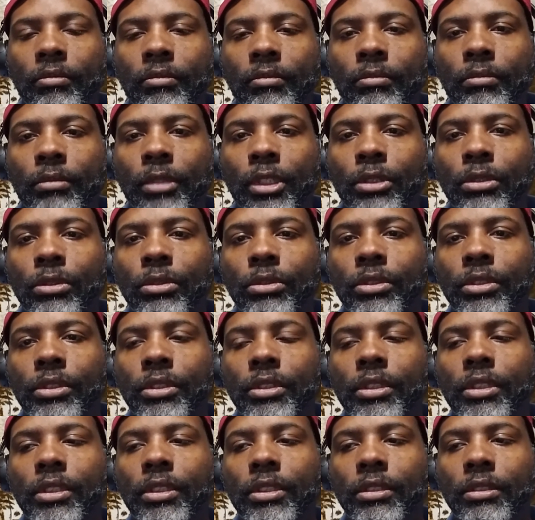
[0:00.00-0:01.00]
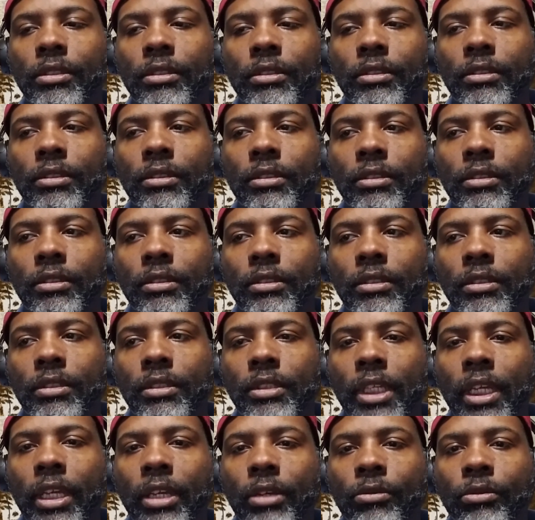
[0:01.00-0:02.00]
most
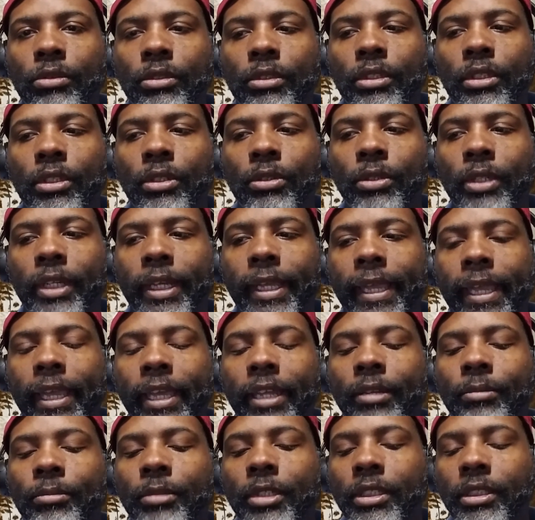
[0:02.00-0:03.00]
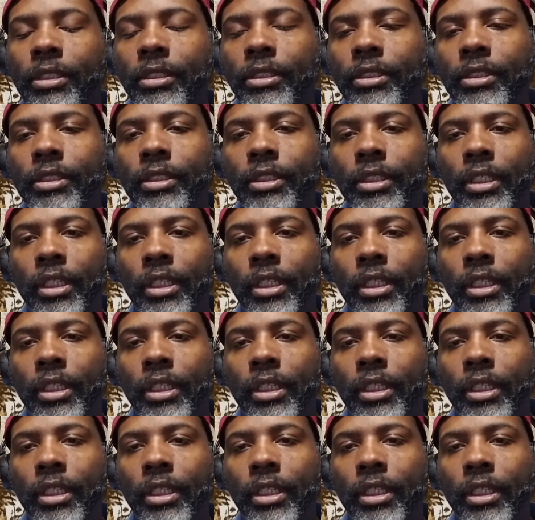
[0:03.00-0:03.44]
Taekwondo academies,